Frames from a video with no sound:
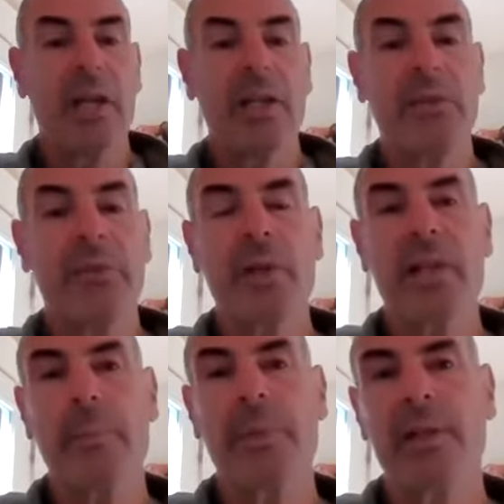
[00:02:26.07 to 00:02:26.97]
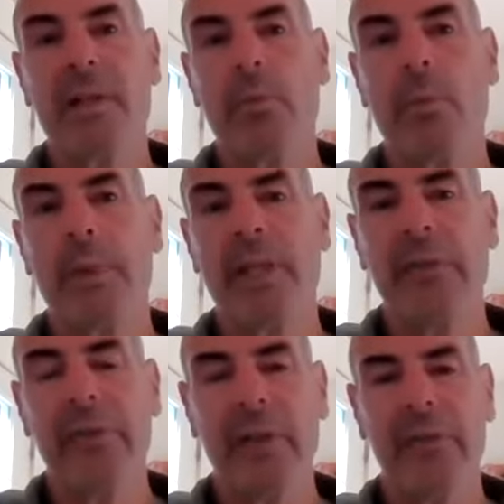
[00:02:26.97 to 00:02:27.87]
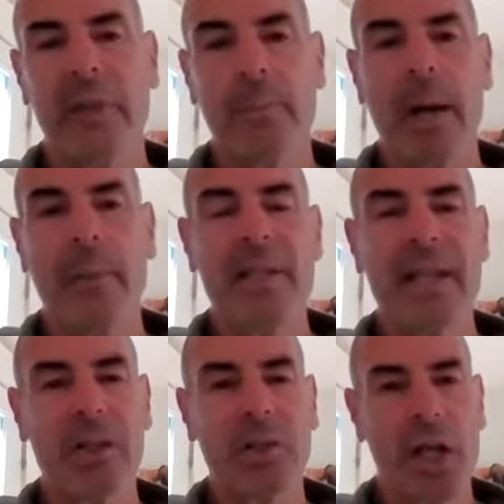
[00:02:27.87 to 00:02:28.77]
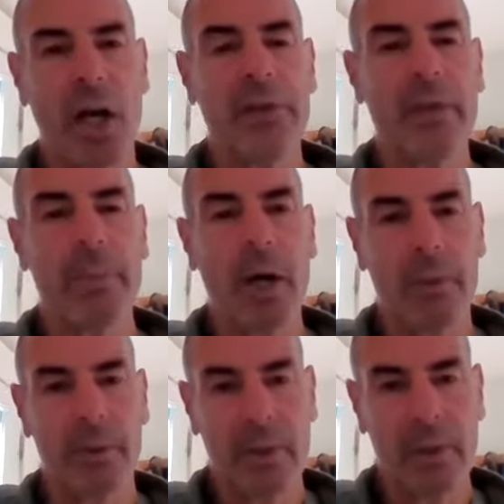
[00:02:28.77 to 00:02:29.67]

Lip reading: So for example, because it will be different if the bump is actually on the bone,